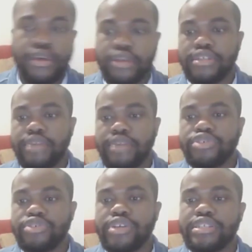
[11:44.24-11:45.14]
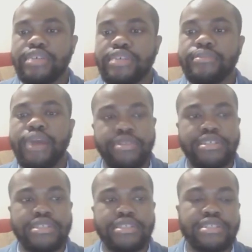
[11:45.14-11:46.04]
To demonstrate SEEP
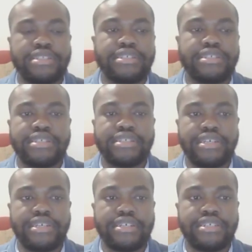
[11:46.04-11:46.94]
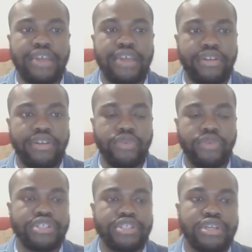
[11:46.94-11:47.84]
competency C7,
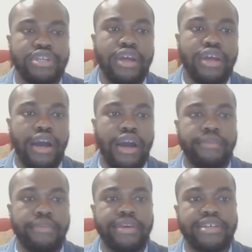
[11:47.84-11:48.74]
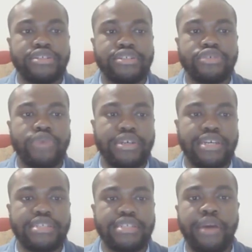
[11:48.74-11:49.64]
which is to
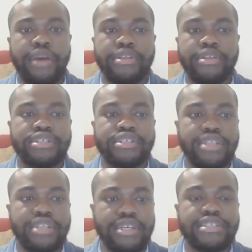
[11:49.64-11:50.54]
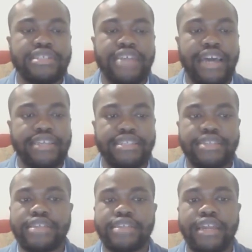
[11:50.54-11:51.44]
assess population needs,
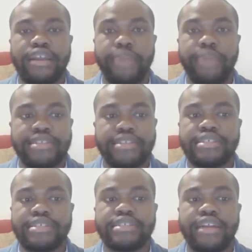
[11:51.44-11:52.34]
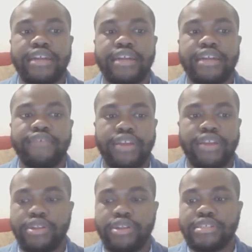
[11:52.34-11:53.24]
assets, and capacities that affect
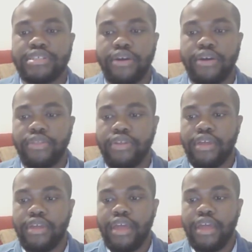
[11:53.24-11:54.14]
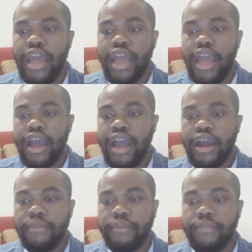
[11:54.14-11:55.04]
communities' health.
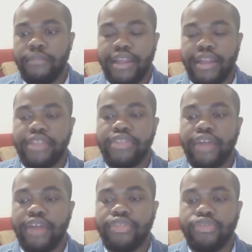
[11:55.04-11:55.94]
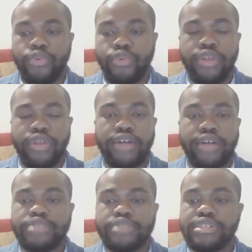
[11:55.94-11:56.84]
I did that through the
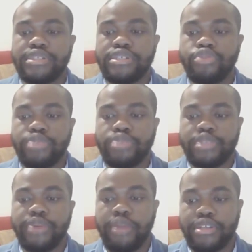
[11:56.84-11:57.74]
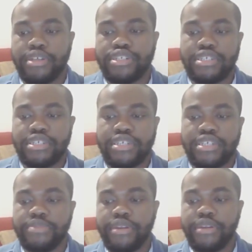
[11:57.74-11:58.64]
LGBTQ plus population
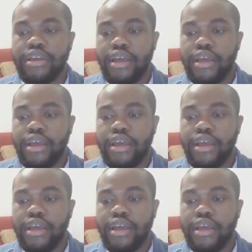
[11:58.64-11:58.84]
assessment.